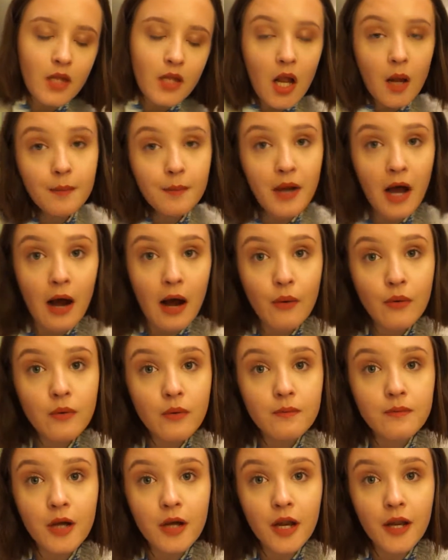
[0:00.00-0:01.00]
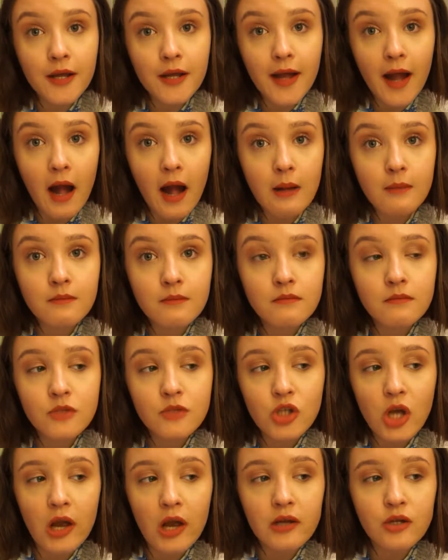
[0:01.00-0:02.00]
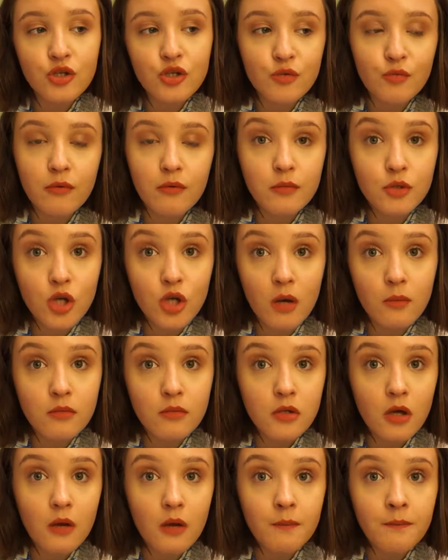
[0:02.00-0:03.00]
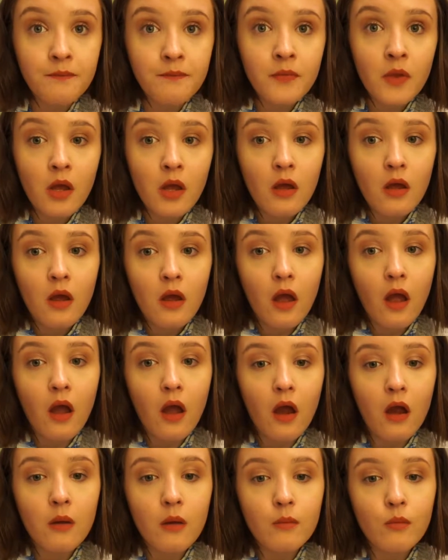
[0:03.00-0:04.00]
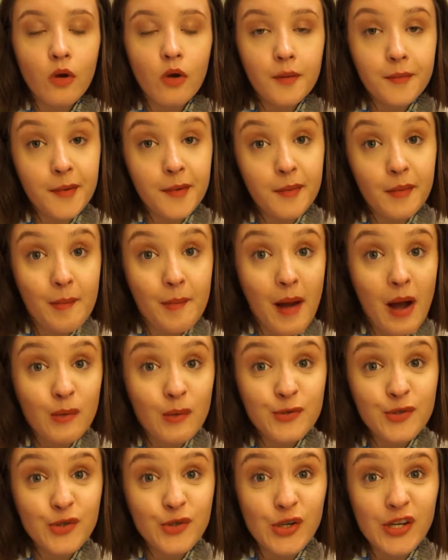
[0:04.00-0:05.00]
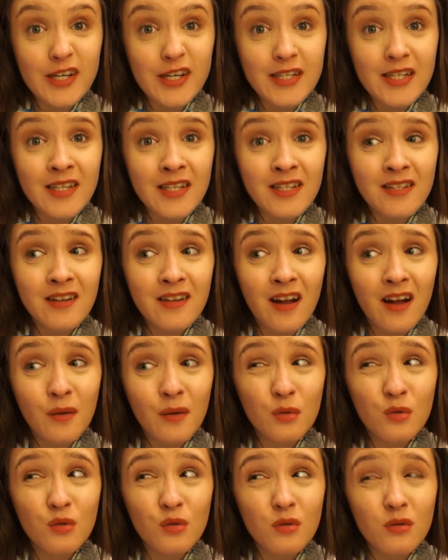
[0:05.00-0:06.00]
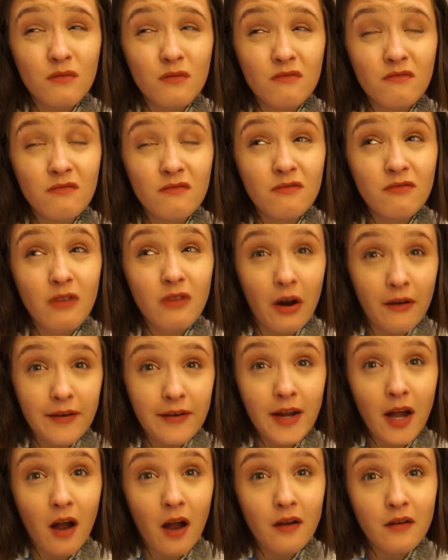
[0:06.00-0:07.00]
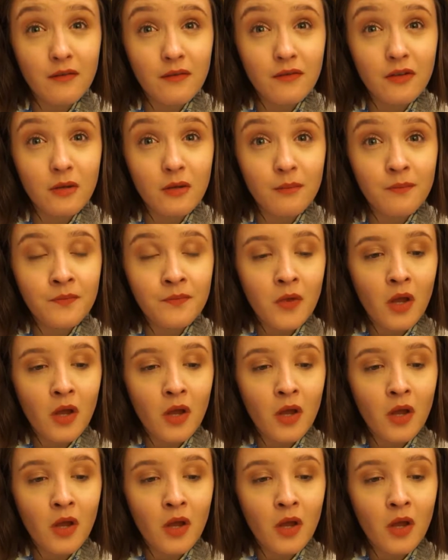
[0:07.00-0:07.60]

Now I'm gonna get changed, put my pajamas on. One of the people in my house is cooking dinner tonight, which was very kind of them.